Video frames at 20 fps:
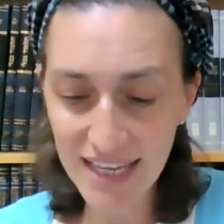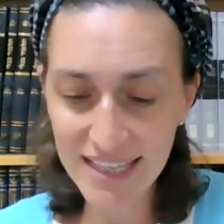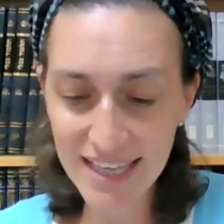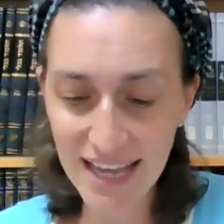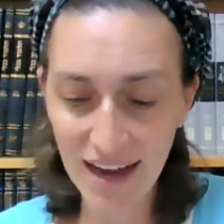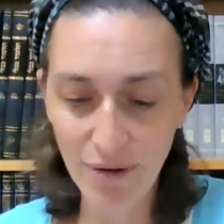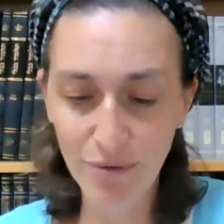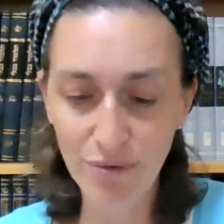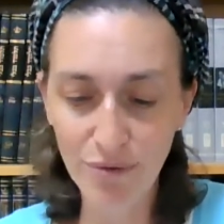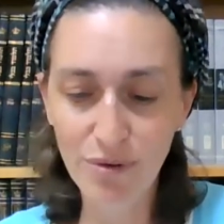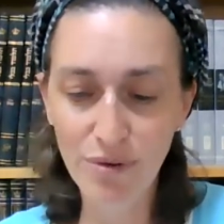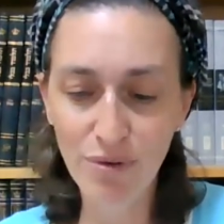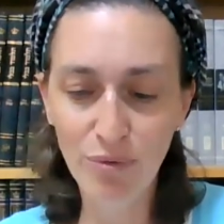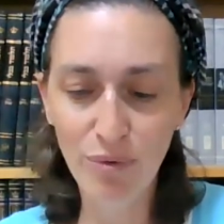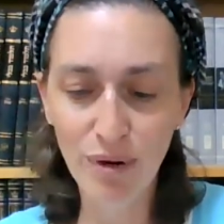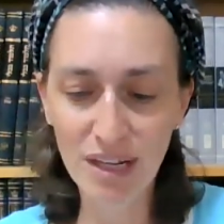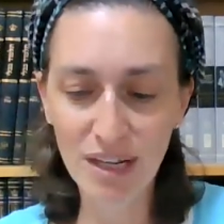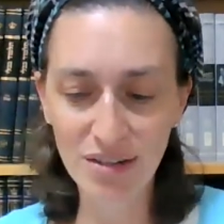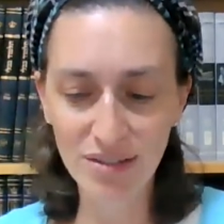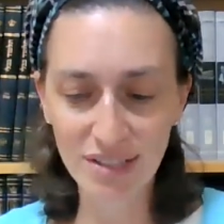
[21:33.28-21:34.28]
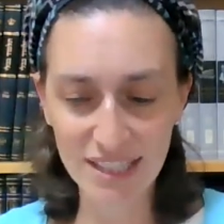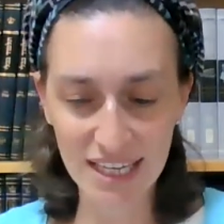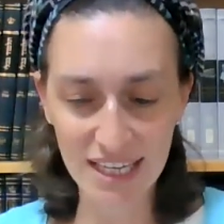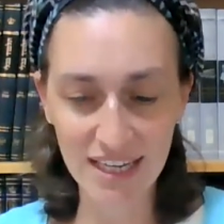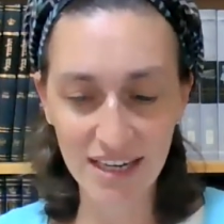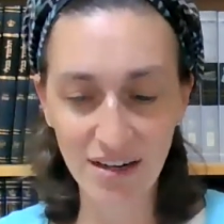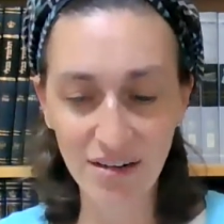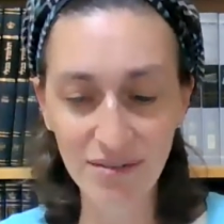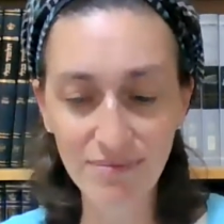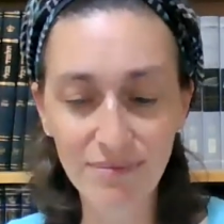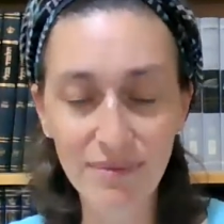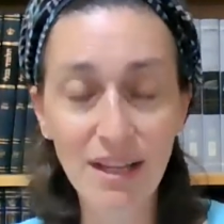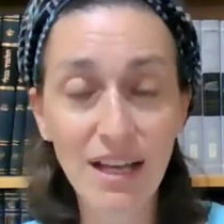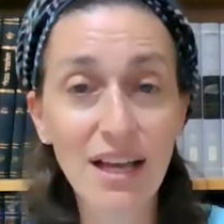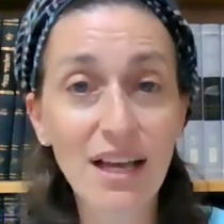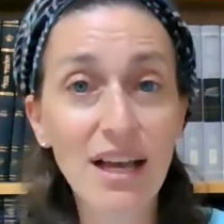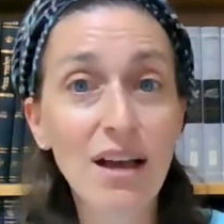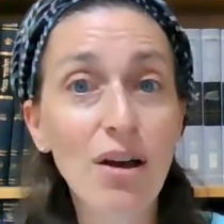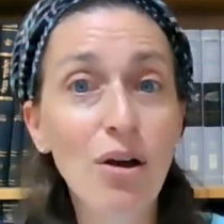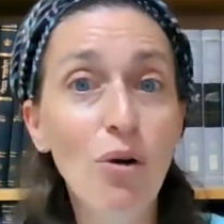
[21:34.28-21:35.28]
Now, what do you see here?
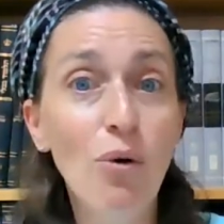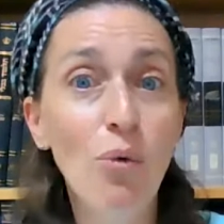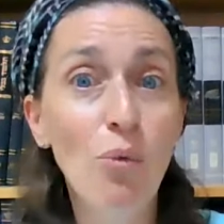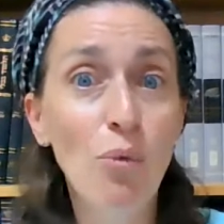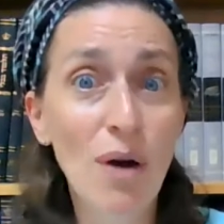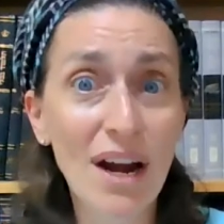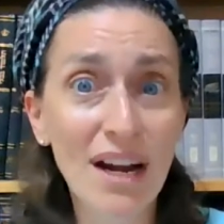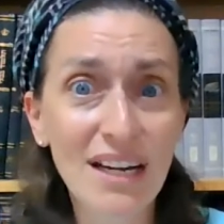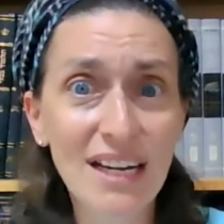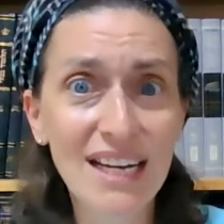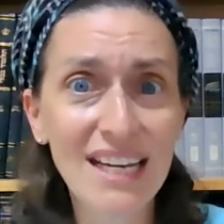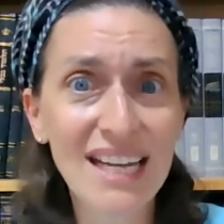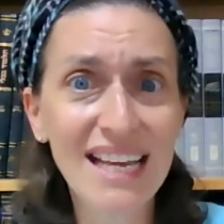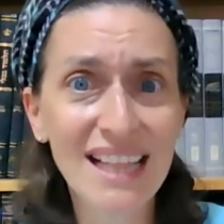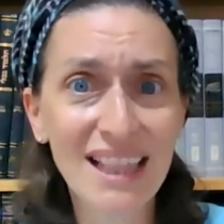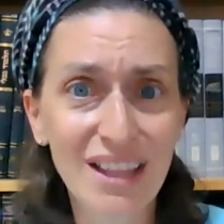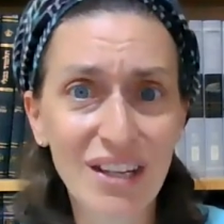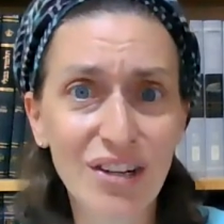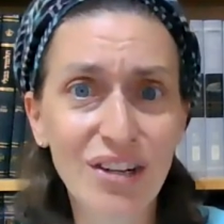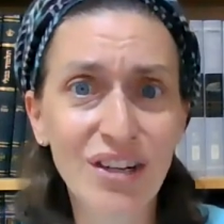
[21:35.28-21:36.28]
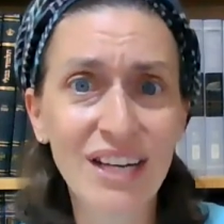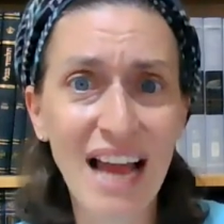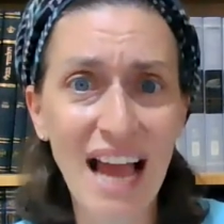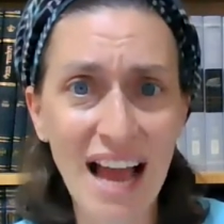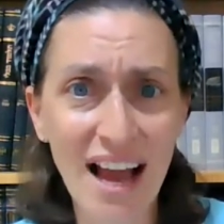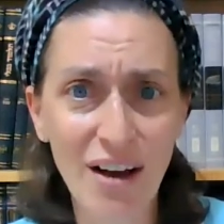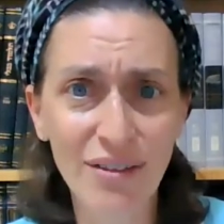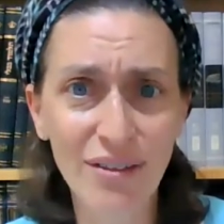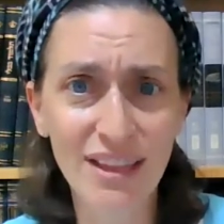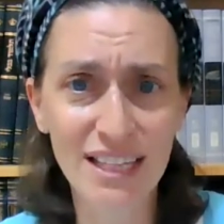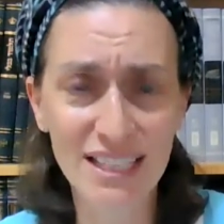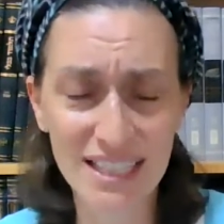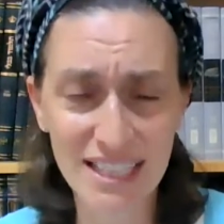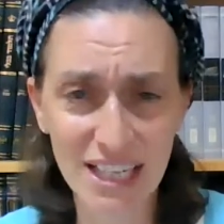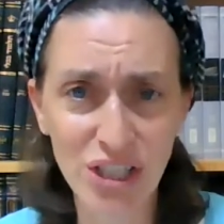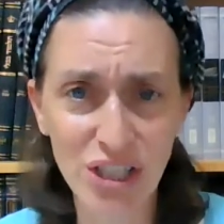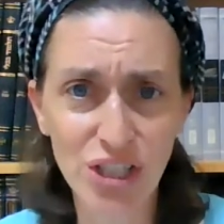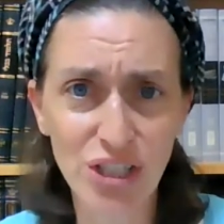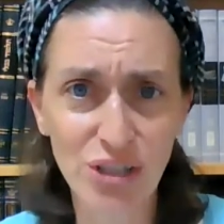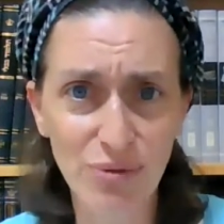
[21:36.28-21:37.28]
where did he learn out this
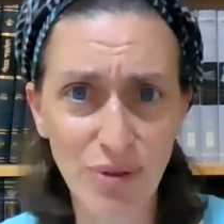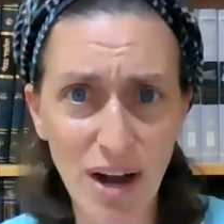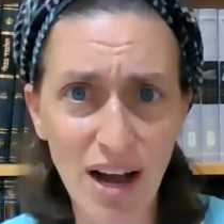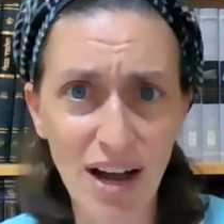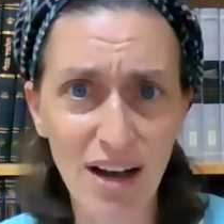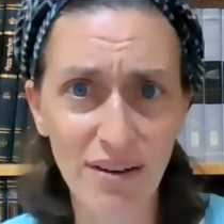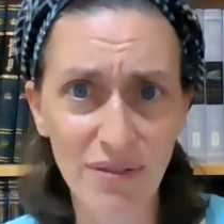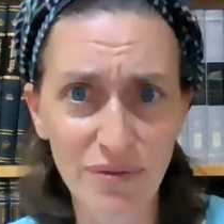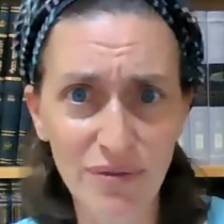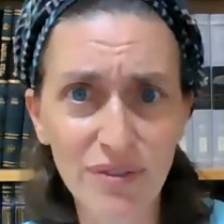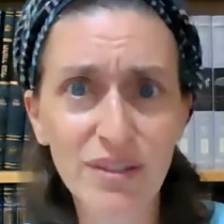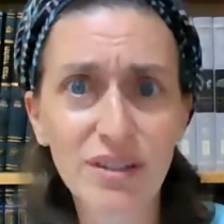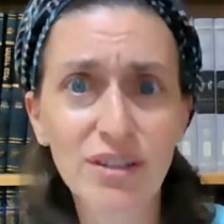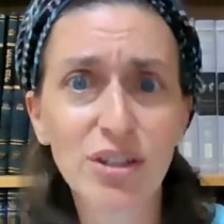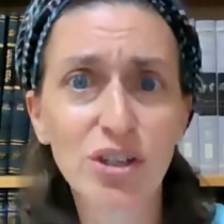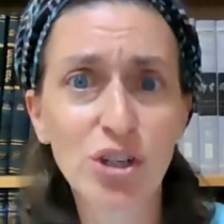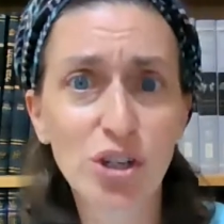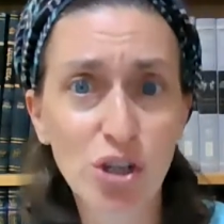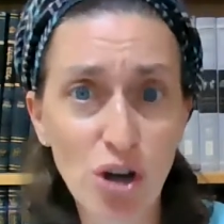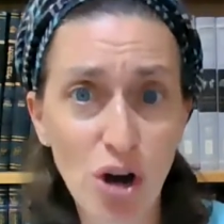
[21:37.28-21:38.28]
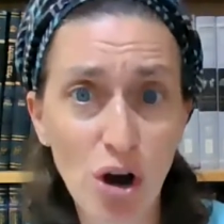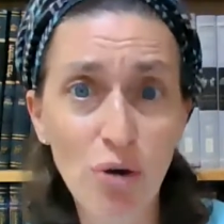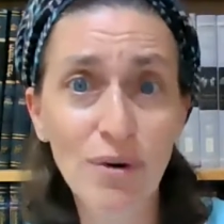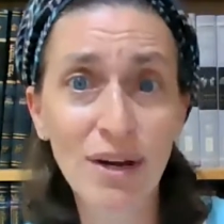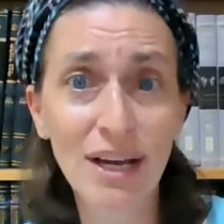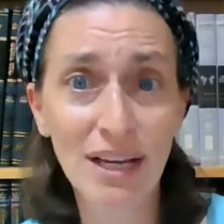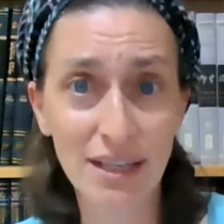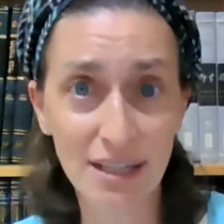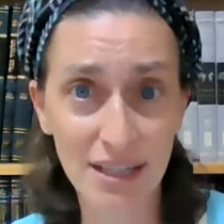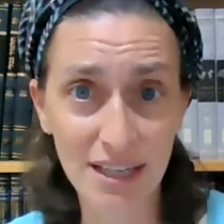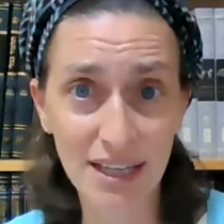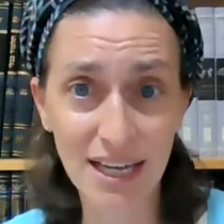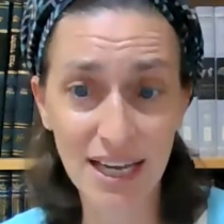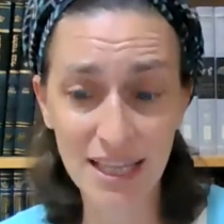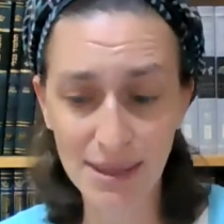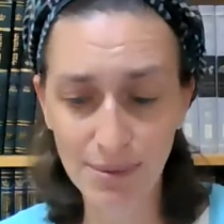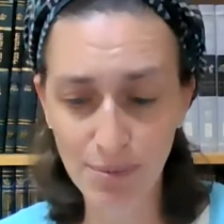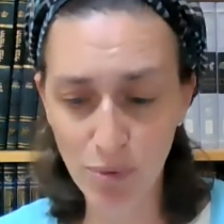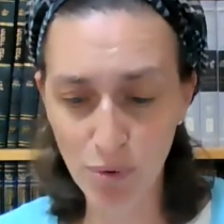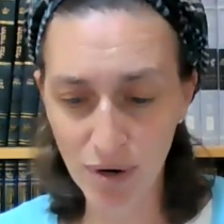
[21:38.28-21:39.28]
issue of going
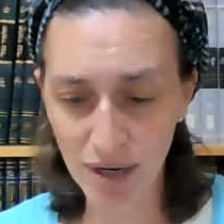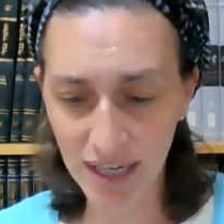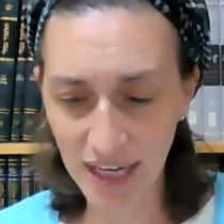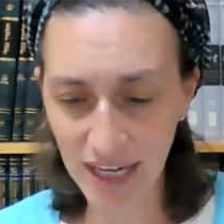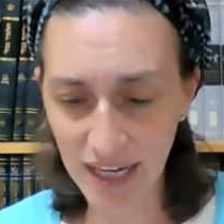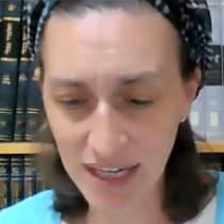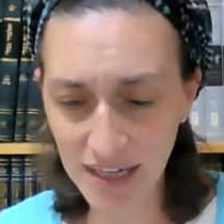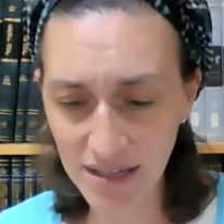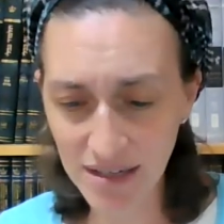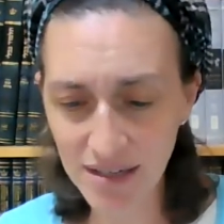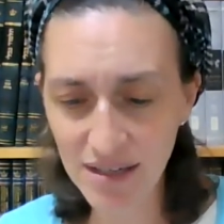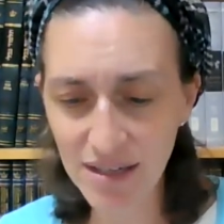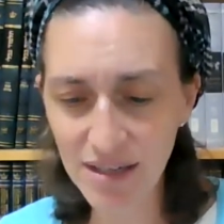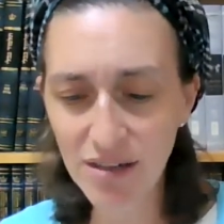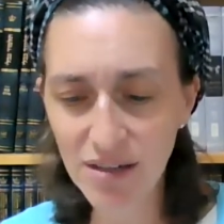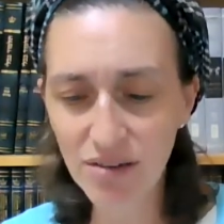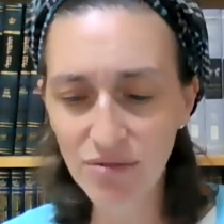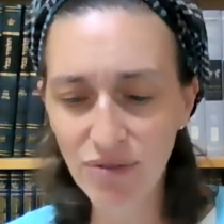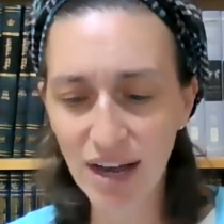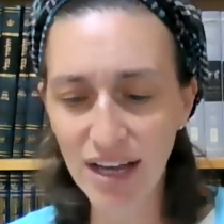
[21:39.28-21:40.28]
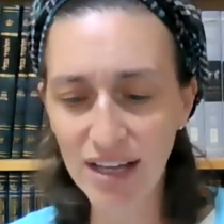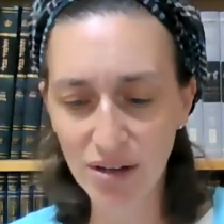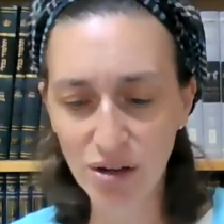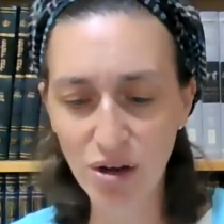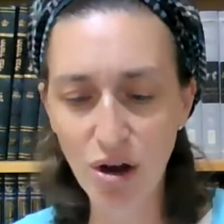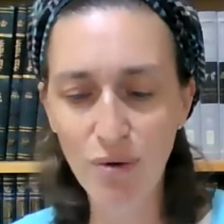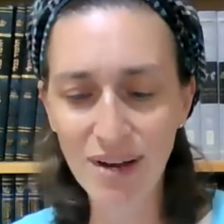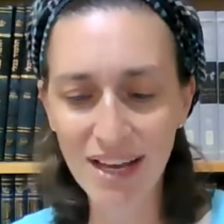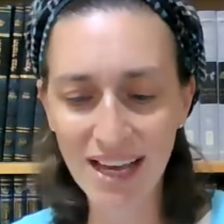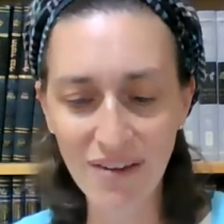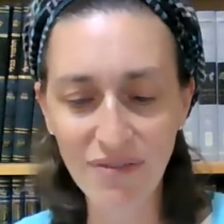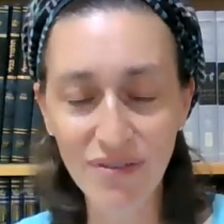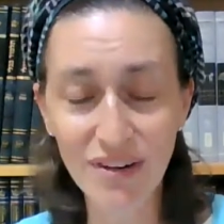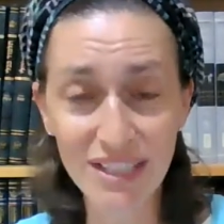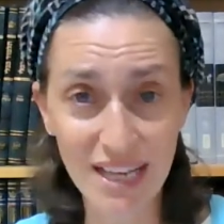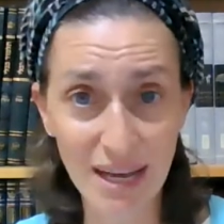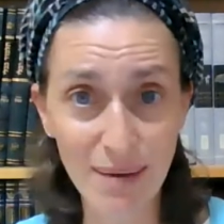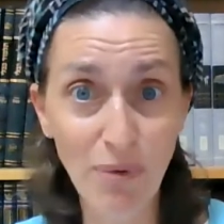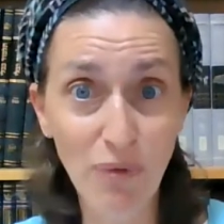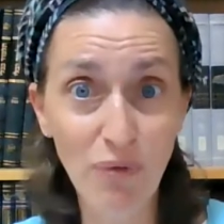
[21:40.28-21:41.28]
in the morning, right? Going every
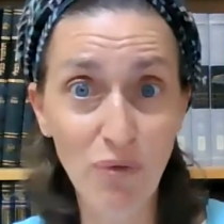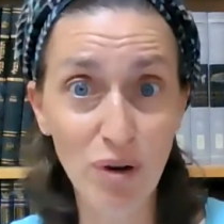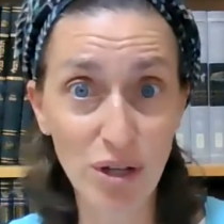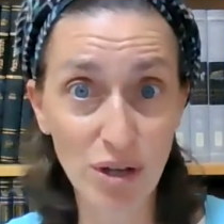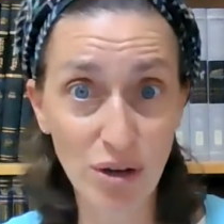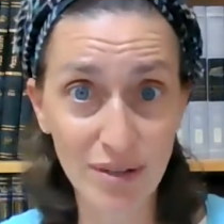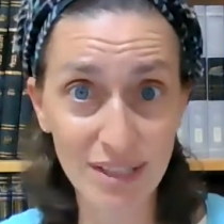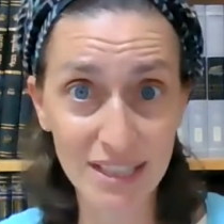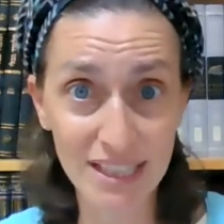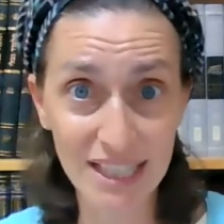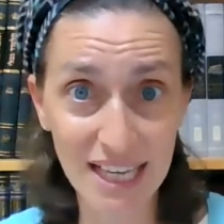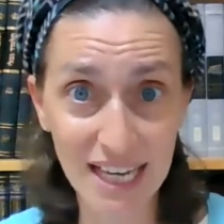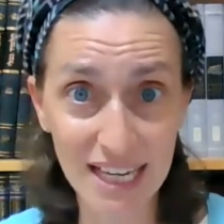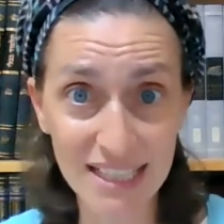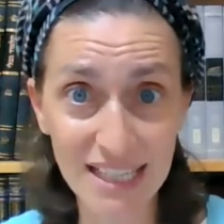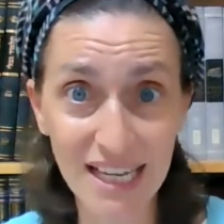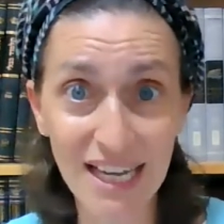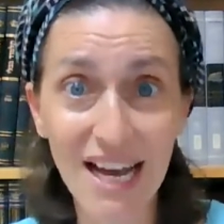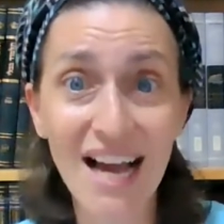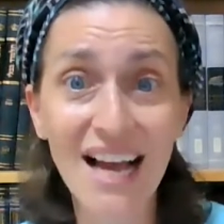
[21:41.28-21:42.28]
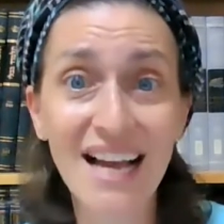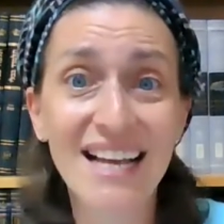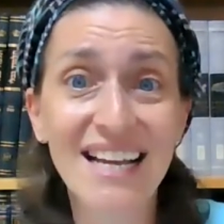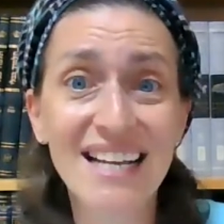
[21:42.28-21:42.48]
day before you go into the Asara?